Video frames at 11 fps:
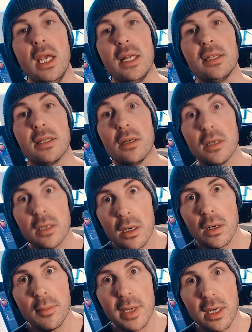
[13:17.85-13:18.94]
And he said,
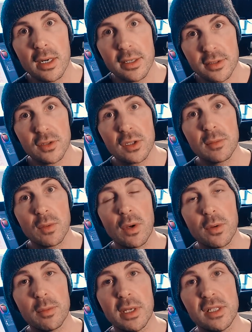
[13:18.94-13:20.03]
oh my God, is there something wrong
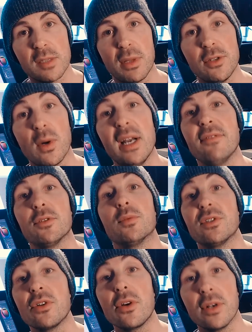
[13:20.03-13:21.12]
with my display? Do I have to
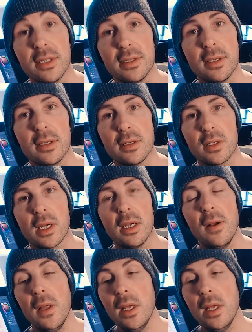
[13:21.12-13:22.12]
return it? Okay.